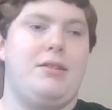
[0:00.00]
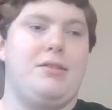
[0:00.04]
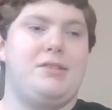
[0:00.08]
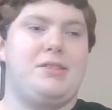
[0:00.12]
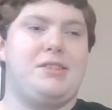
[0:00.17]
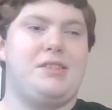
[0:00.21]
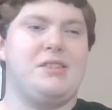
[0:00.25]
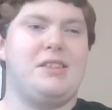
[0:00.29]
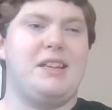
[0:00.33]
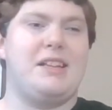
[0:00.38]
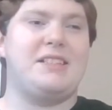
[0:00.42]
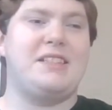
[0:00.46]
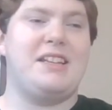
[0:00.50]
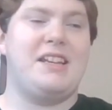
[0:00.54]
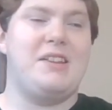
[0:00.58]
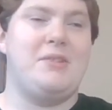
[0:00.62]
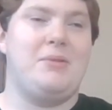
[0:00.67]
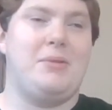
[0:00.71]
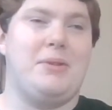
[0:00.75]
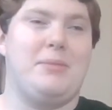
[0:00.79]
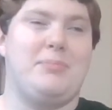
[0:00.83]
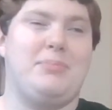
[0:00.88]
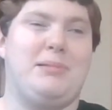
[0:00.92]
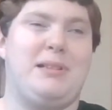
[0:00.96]
so that's how you
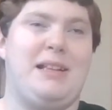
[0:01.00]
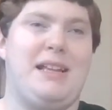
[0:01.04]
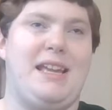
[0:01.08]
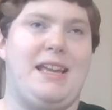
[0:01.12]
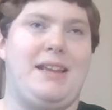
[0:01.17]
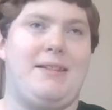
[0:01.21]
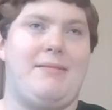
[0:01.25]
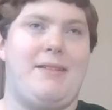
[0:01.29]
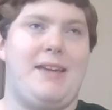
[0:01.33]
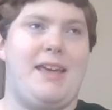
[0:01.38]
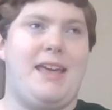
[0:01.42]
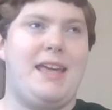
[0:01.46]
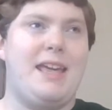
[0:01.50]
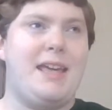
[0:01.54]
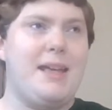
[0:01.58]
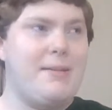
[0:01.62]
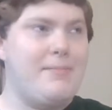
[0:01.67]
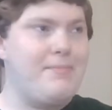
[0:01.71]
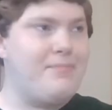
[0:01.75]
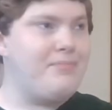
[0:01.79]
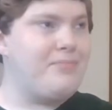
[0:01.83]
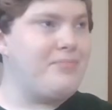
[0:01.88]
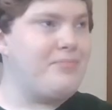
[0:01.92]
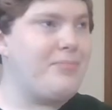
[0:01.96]
want to play it, eh?
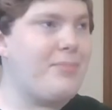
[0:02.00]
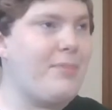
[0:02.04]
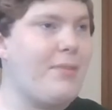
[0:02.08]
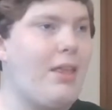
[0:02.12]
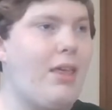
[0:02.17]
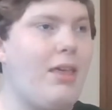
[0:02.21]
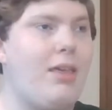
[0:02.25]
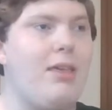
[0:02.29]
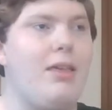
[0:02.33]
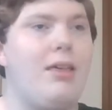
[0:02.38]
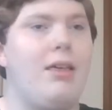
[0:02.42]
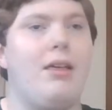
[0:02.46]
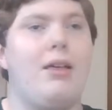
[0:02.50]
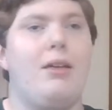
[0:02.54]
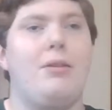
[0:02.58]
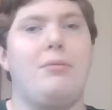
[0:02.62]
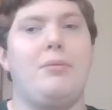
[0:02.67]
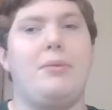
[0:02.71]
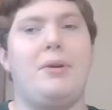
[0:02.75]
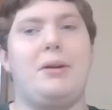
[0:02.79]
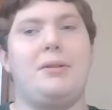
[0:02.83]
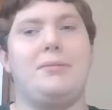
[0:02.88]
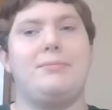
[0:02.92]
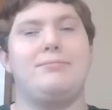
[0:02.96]

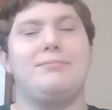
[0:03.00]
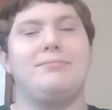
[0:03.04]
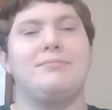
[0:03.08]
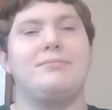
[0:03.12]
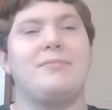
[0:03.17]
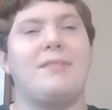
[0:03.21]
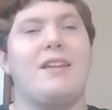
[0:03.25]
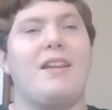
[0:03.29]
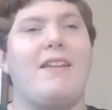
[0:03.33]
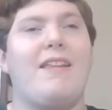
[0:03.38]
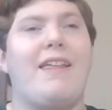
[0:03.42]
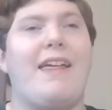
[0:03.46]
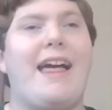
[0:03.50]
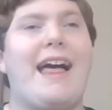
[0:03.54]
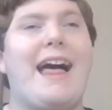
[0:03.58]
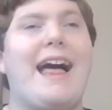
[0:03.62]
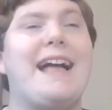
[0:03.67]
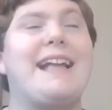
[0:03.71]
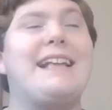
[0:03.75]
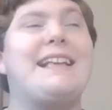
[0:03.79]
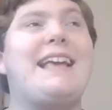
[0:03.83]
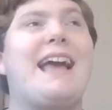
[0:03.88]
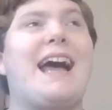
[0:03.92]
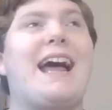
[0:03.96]
Well,
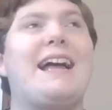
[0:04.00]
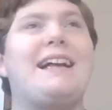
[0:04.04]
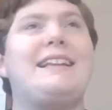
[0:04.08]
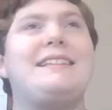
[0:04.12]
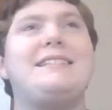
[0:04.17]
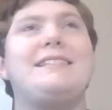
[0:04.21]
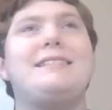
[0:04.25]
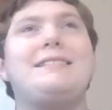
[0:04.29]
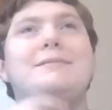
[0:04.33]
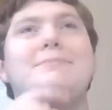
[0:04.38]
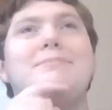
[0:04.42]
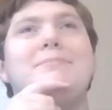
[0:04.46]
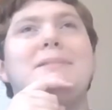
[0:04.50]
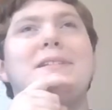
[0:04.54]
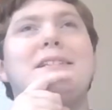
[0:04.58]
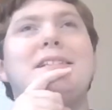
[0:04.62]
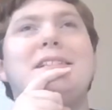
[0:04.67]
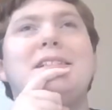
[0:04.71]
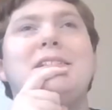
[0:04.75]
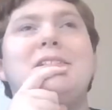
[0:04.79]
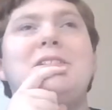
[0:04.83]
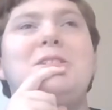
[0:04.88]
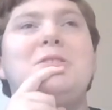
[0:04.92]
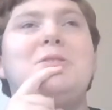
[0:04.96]
I got a little bit
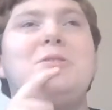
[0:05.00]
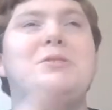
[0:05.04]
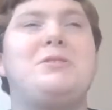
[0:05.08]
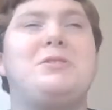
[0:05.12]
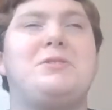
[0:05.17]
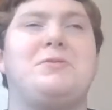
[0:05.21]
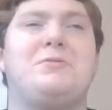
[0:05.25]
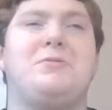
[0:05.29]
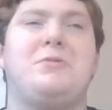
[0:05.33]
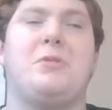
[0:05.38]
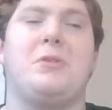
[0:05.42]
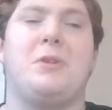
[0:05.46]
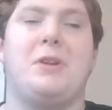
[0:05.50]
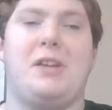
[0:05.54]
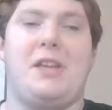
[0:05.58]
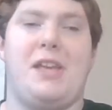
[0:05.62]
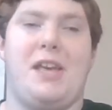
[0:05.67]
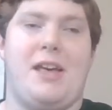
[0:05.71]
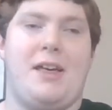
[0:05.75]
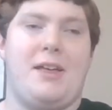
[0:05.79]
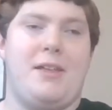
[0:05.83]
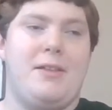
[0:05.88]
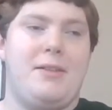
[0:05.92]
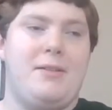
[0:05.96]
of news for you.